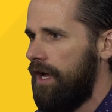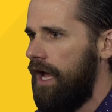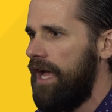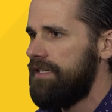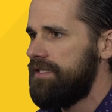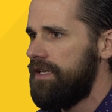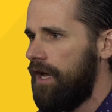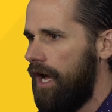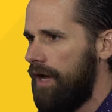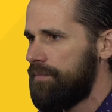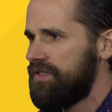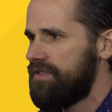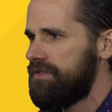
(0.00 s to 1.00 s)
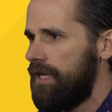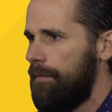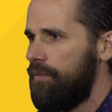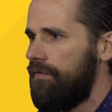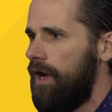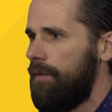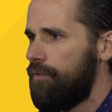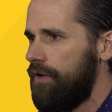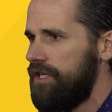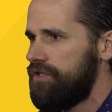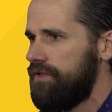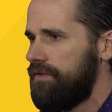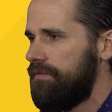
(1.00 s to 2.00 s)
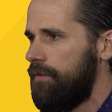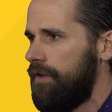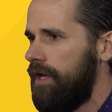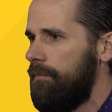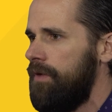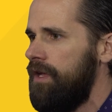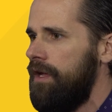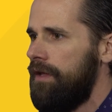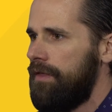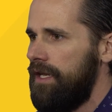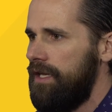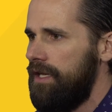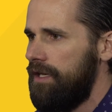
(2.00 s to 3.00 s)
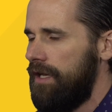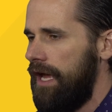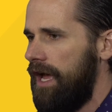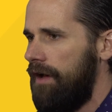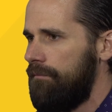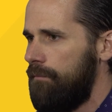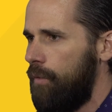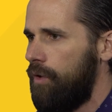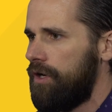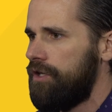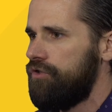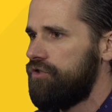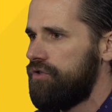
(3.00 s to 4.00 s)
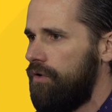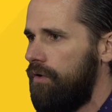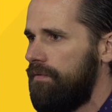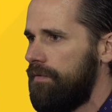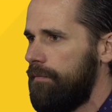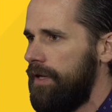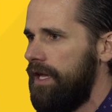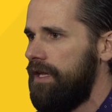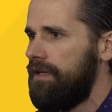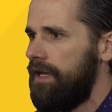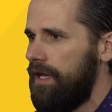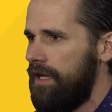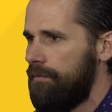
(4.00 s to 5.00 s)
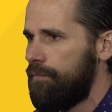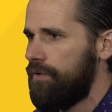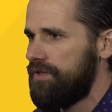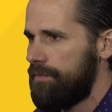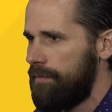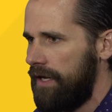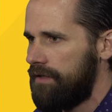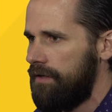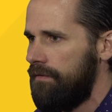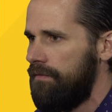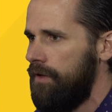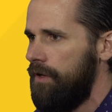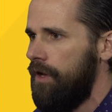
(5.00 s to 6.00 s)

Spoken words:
IT ops type of operations for them. They needed to have more control from an end-to-end perspective